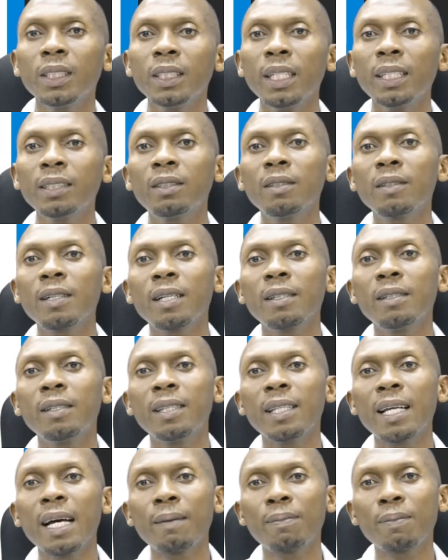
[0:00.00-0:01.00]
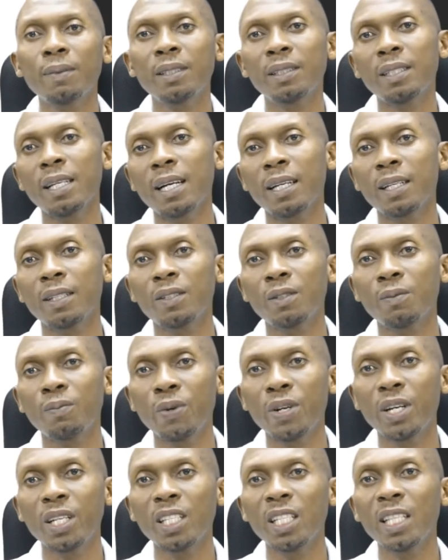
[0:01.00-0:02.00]
Let's look at the knapsack
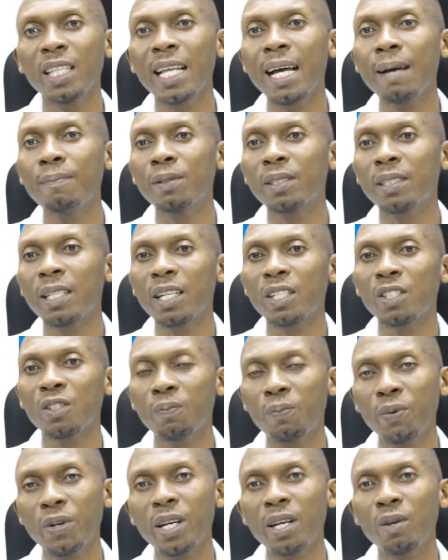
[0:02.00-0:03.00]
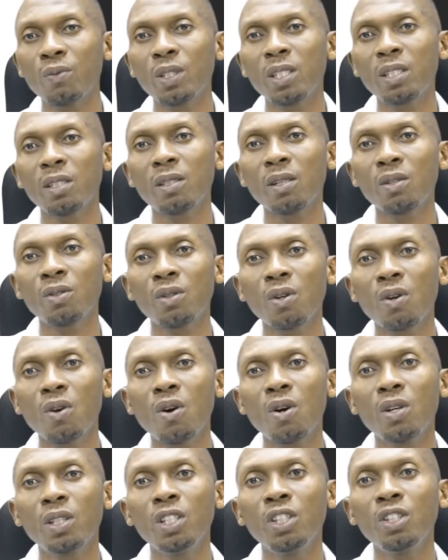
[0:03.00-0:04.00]
sprayer. The knapsack sprayer, which is also
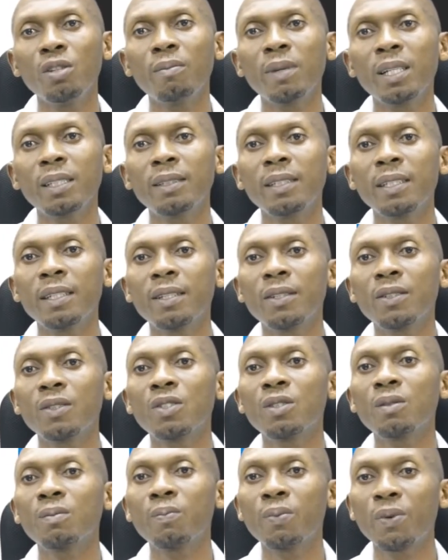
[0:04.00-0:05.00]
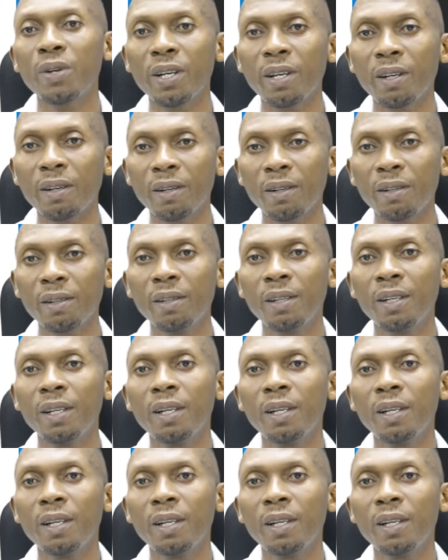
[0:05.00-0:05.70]
called the pneumatic sprayer,